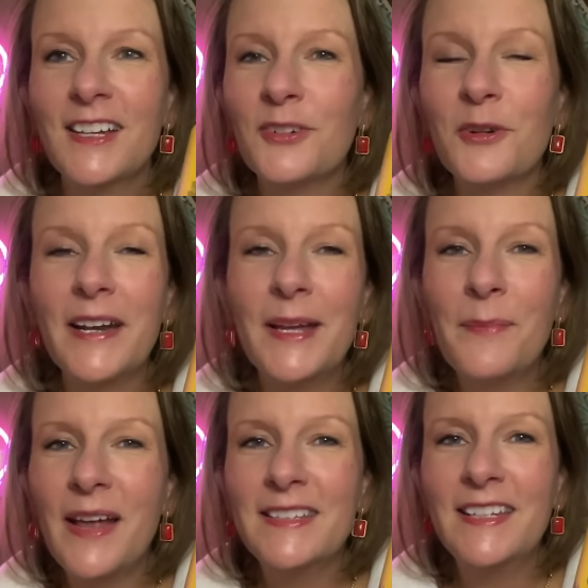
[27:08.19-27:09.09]
Gritting
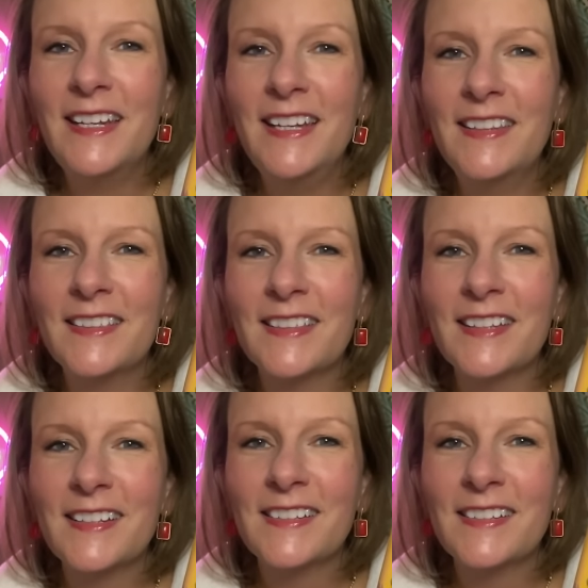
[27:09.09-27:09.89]
my teeth.